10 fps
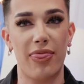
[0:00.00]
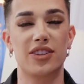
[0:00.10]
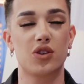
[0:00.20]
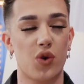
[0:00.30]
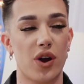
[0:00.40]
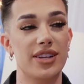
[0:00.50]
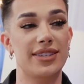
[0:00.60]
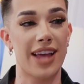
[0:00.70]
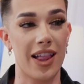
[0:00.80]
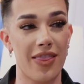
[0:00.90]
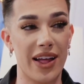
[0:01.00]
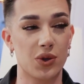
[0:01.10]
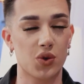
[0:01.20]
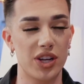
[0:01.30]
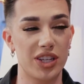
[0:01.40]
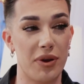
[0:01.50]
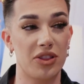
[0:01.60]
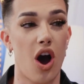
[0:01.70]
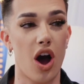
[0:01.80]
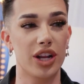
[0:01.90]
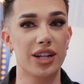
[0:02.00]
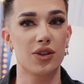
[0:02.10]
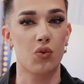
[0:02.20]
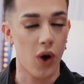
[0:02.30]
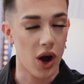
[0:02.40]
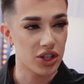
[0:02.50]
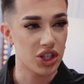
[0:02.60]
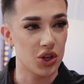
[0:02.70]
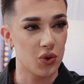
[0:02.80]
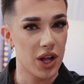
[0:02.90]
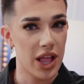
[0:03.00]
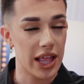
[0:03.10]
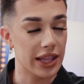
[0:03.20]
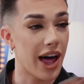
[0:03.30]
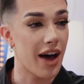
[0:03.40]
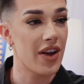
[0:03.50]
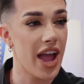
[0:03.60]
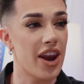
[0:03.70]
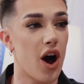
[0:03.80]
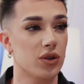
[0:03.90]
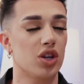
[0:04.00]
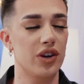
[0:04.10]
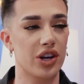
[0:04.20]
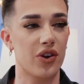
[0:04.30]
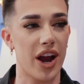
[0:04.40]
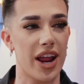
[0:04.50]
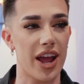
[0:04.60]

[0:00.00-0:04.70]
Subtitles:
That's what's going to sell it and that's what's going to make the audience want to love it and also recreate